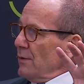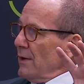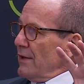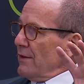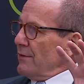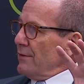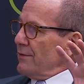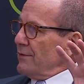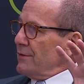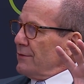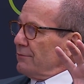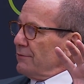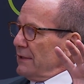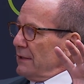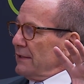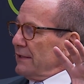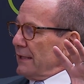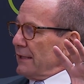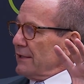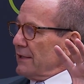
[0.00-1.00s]
when the
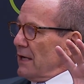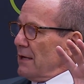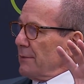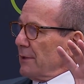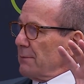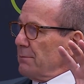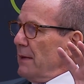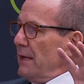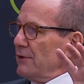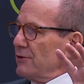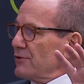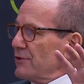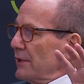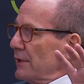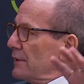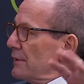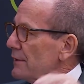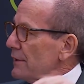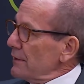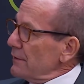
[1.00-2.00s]
real economic
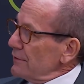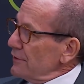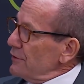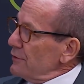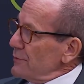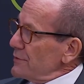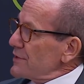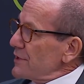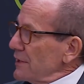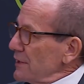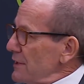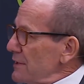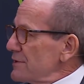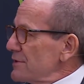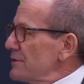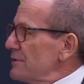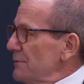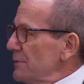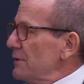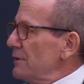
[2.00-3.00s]
metric that you as a
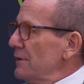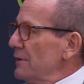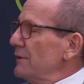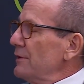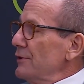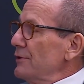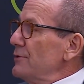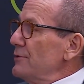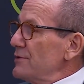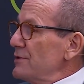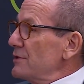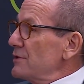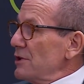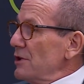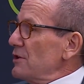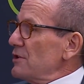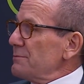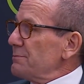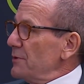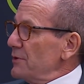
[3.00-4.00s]
customer use
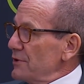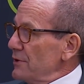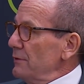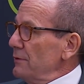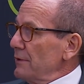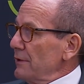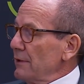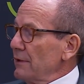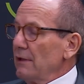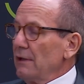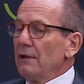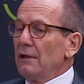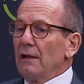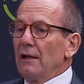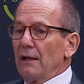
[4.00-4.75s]
is cost per token.